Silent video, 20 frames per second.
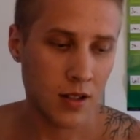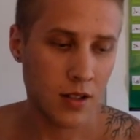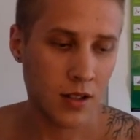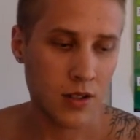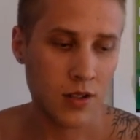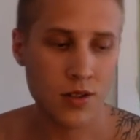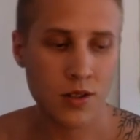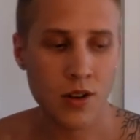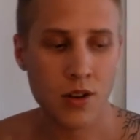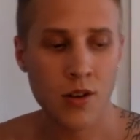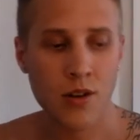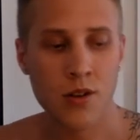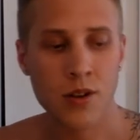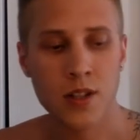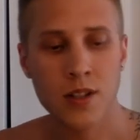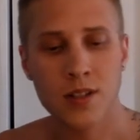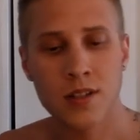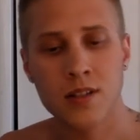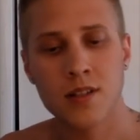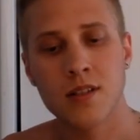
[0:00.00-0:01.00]
so
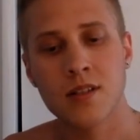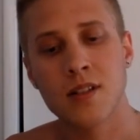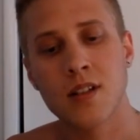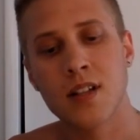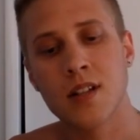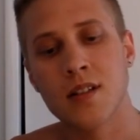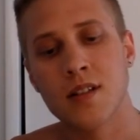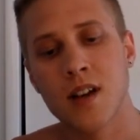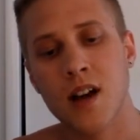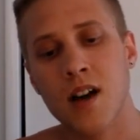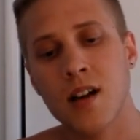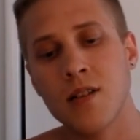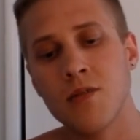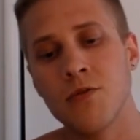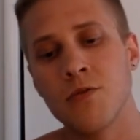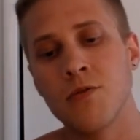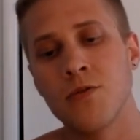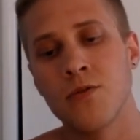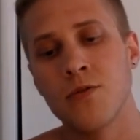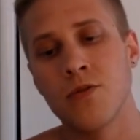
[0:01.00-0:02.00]
it's kind of